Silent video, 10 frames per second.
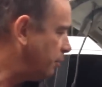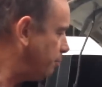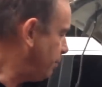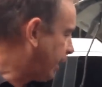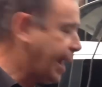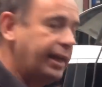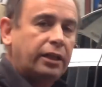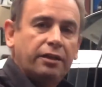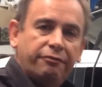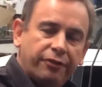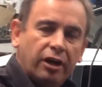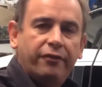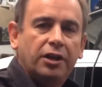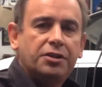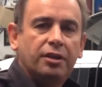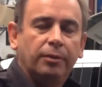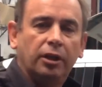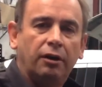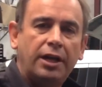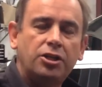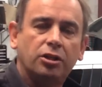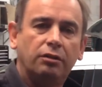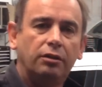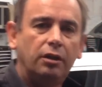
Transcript: Mechanically, very, very similar engine